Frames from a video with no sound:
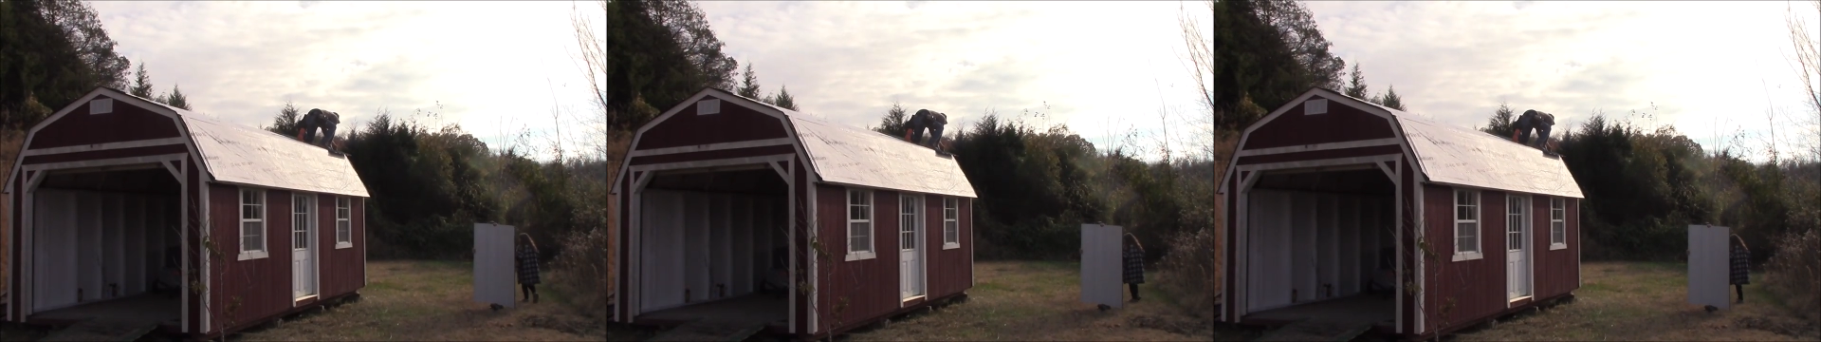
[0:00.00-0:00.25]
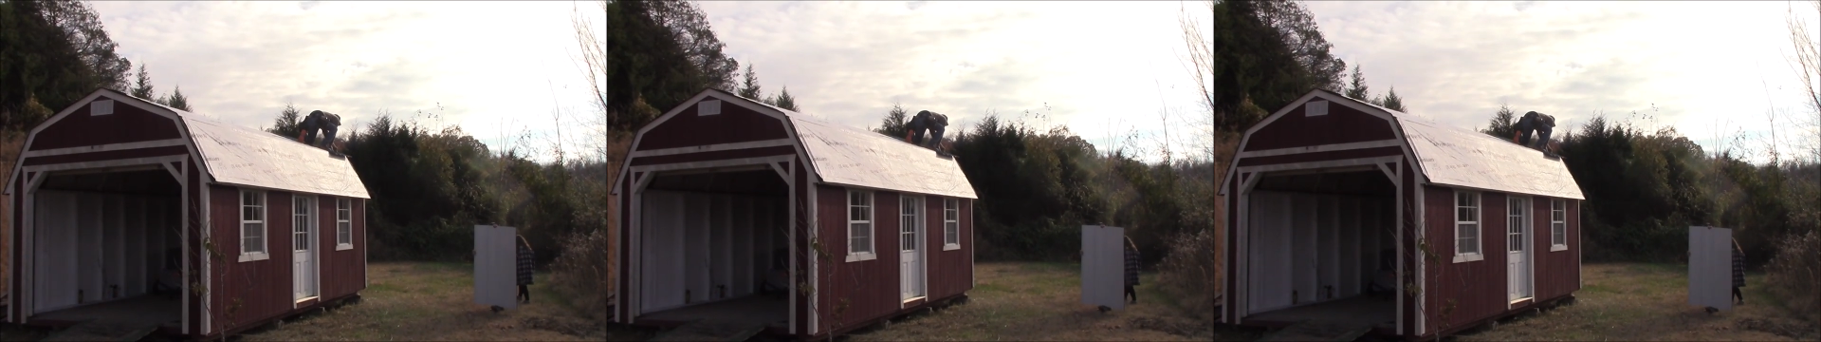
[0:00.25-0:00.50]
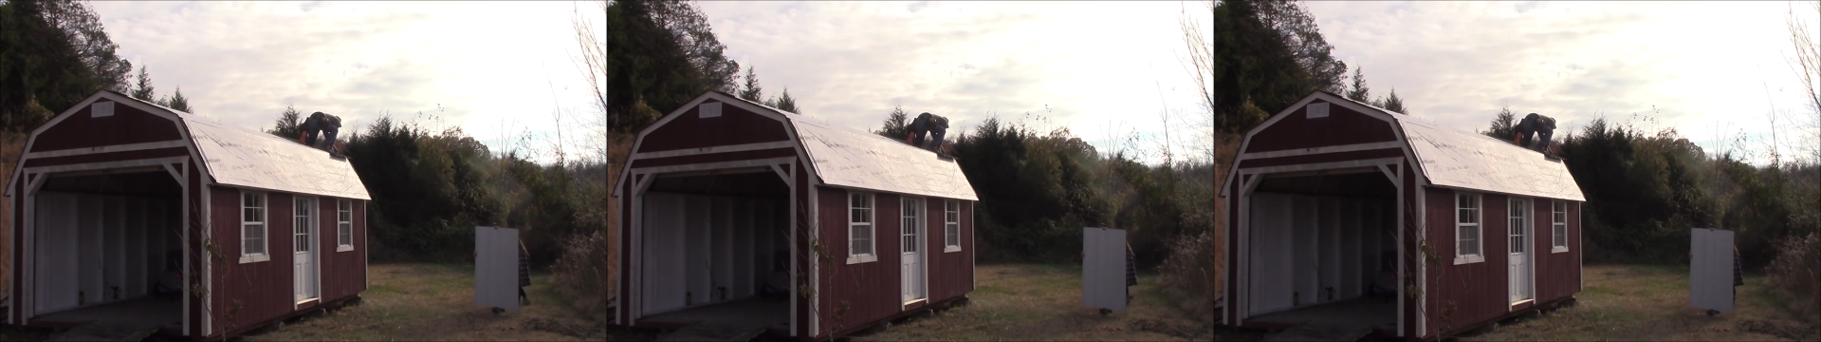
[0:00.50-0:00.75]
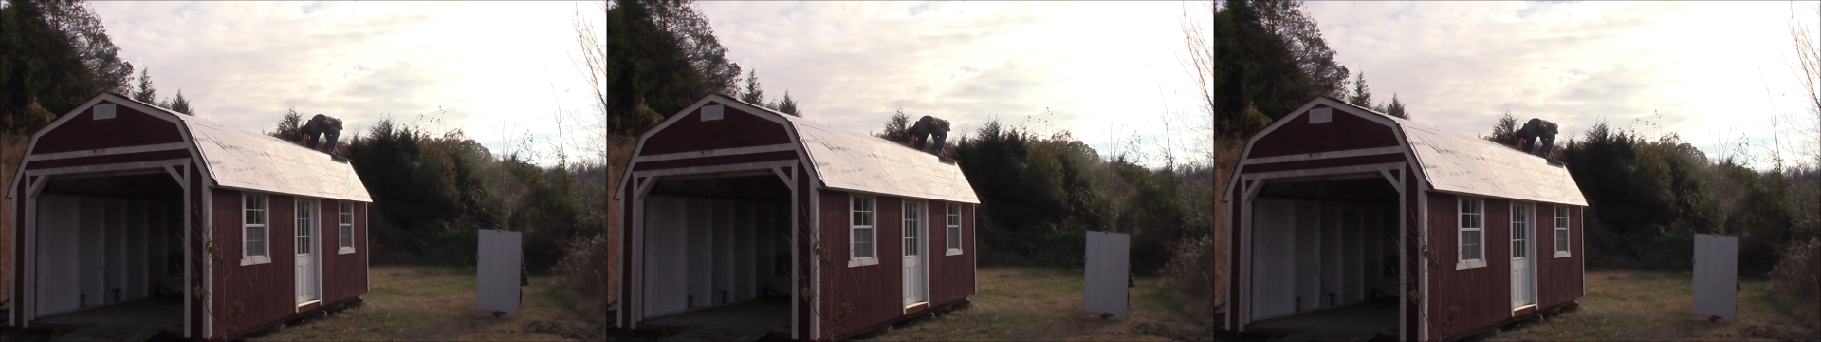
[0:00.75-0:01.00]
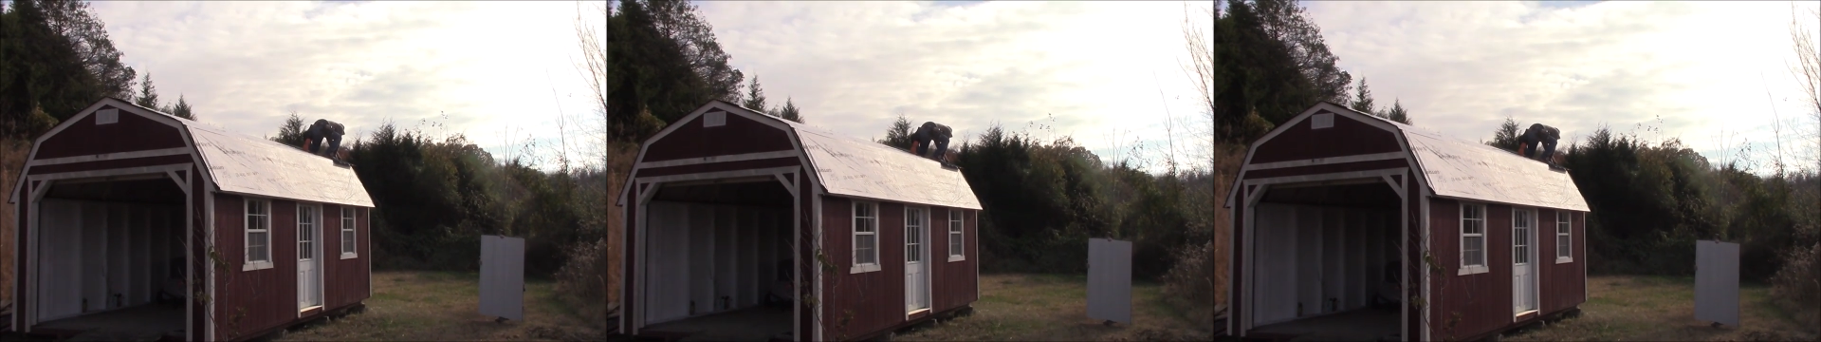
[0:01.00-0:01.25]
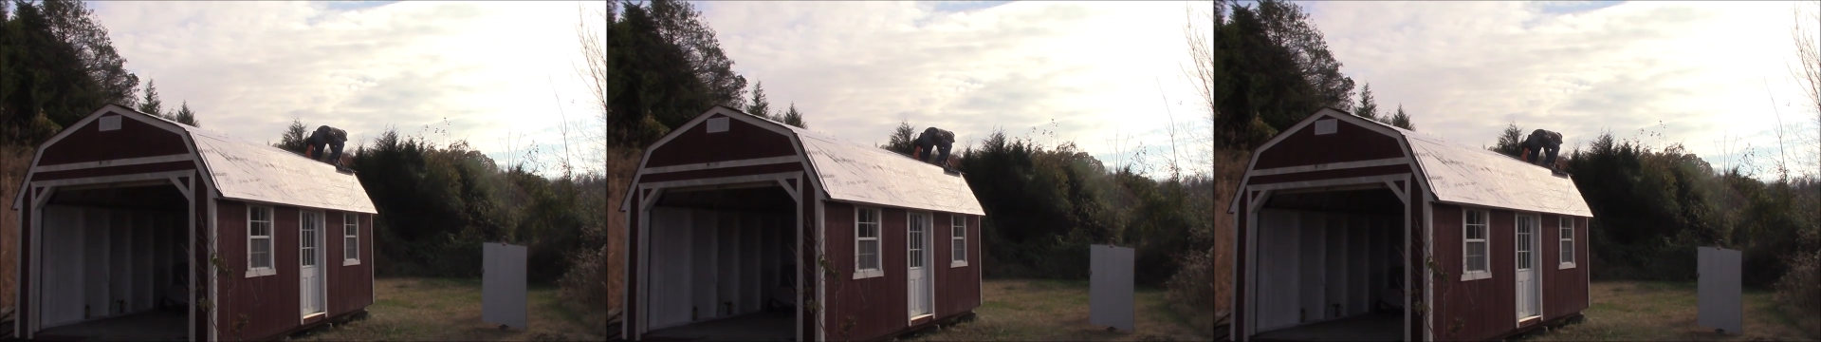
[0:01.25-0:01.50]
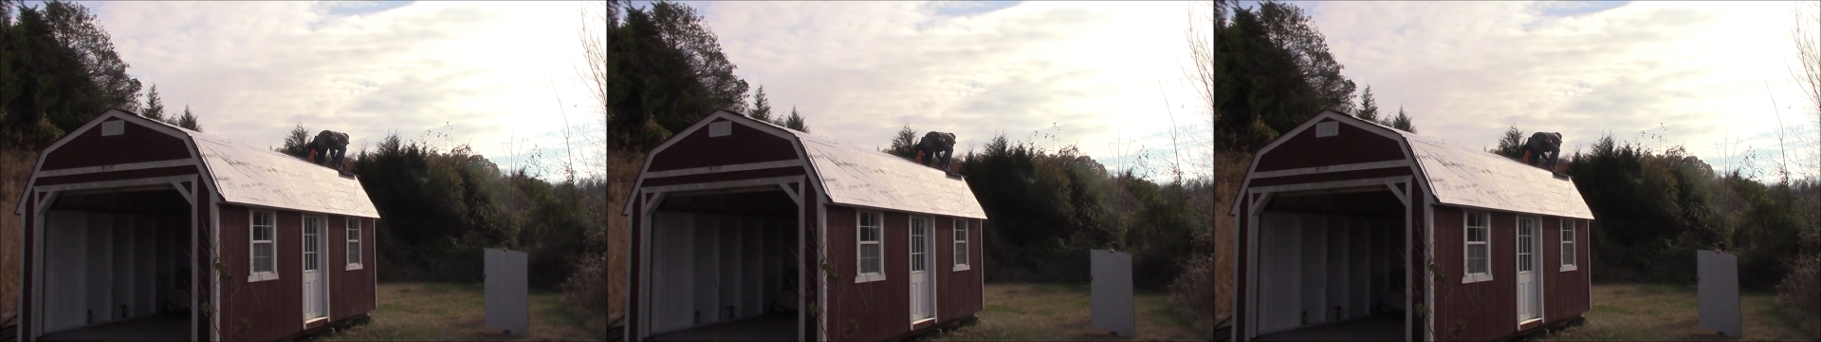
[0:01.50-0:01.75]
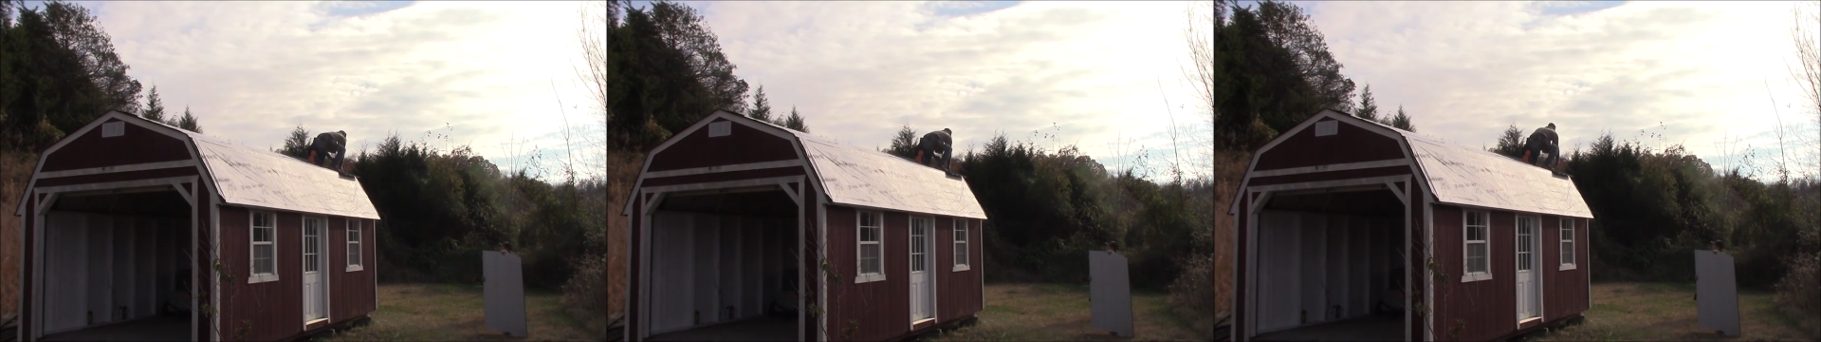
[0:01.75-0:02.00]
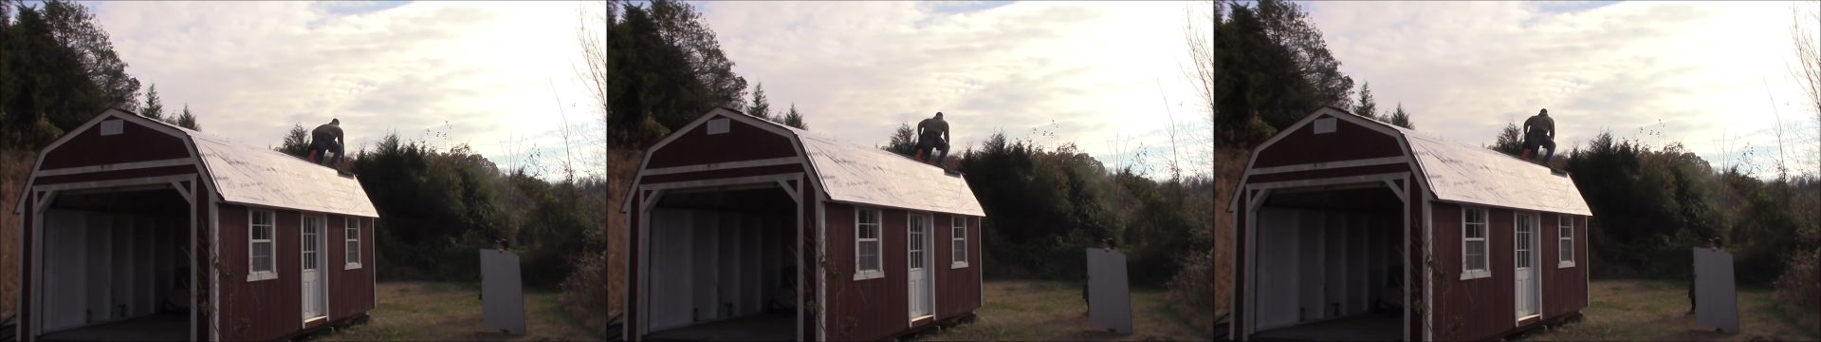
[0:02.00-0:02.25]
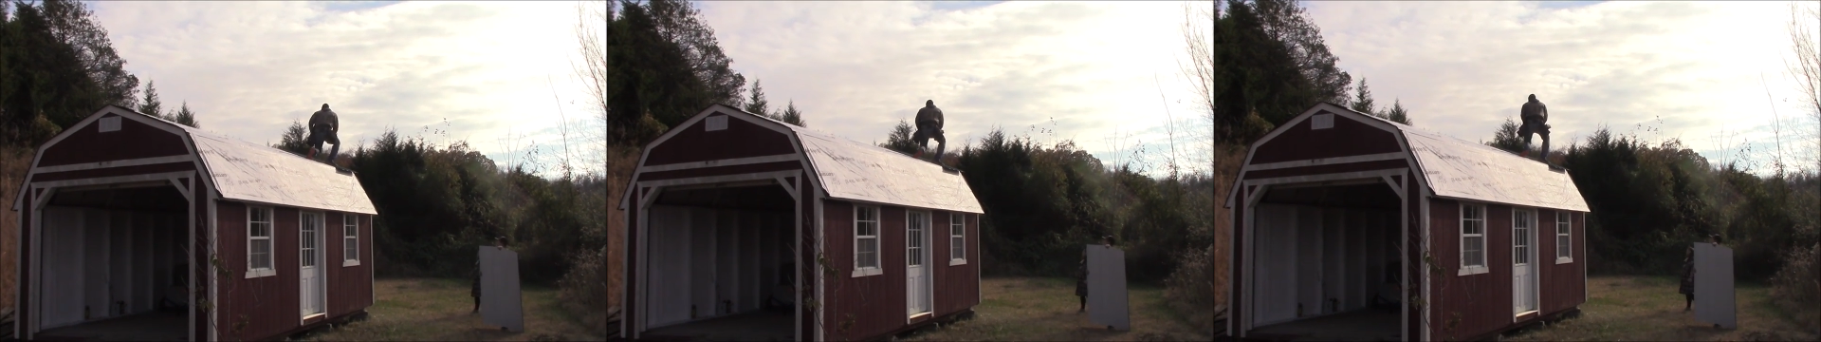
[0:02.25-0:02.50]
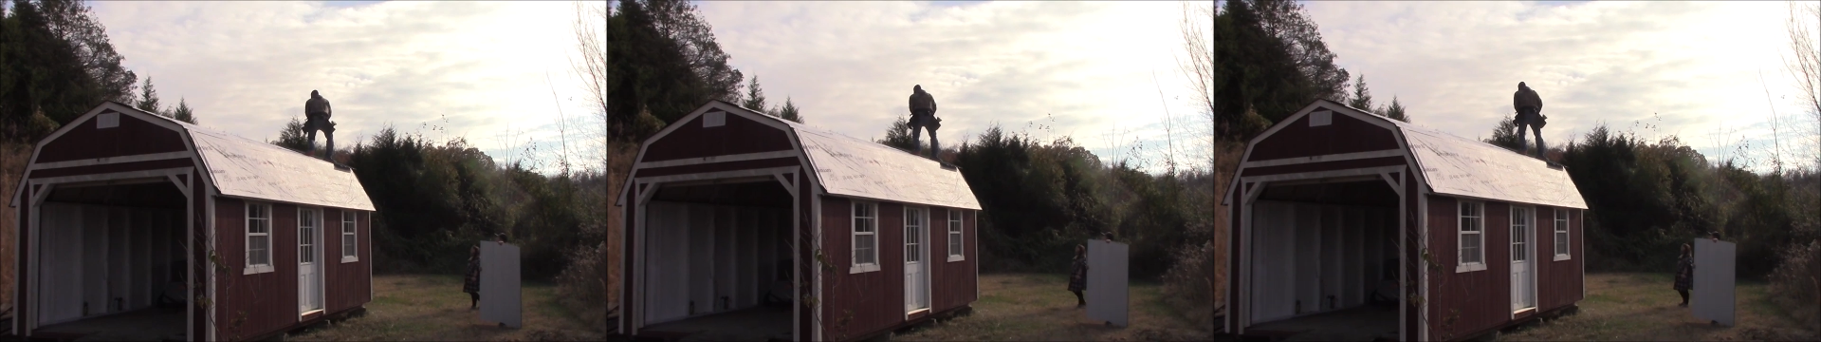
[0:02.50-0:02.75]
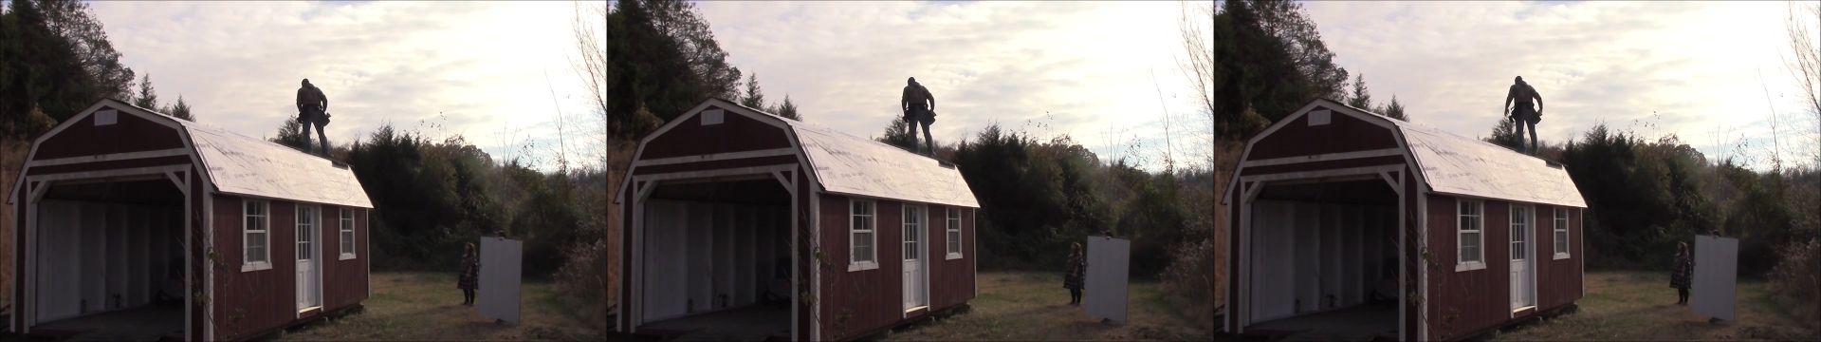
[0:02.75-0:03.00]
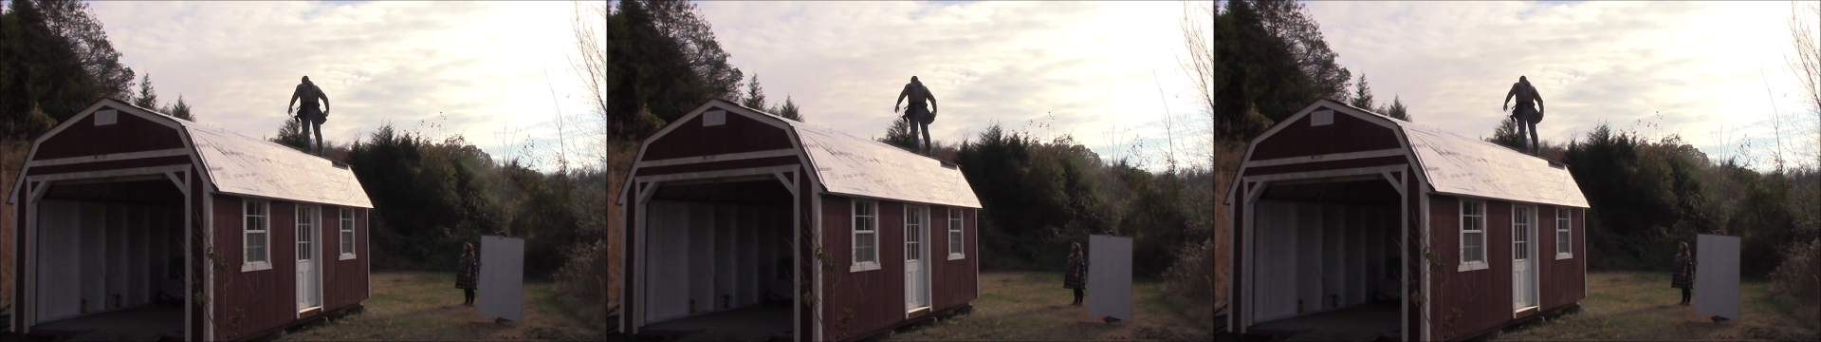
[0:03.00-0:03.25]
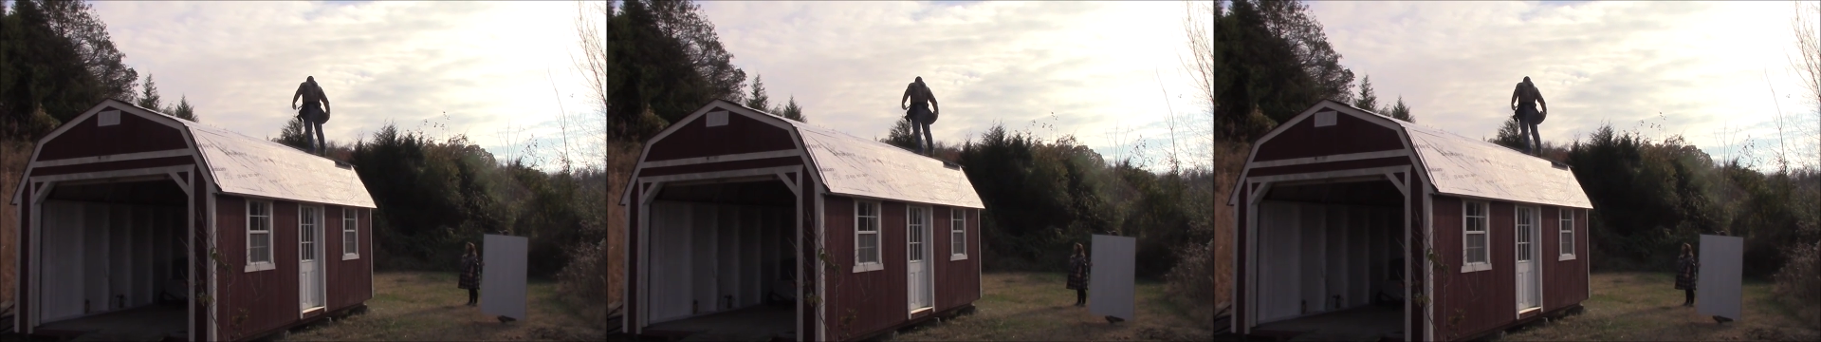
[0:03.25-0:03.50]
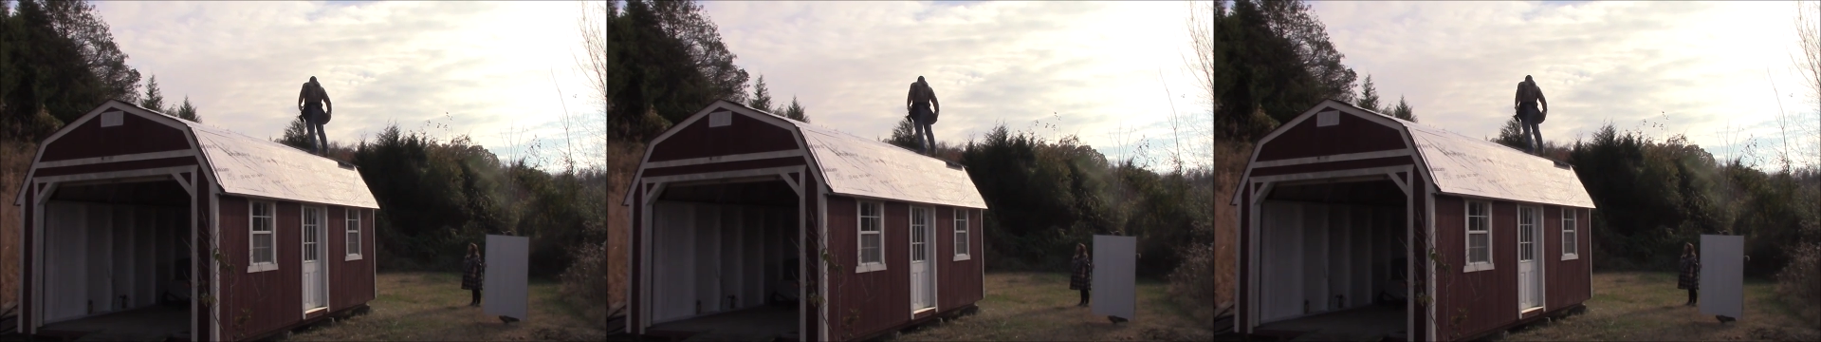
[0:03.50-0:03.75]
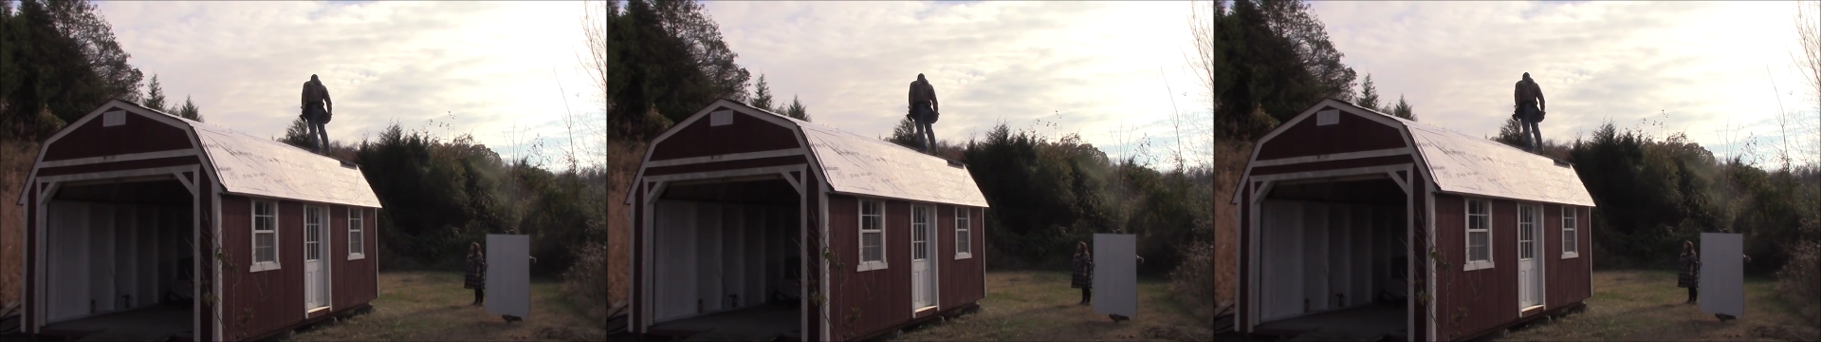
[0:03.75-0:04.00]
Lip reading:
(no speaker visible)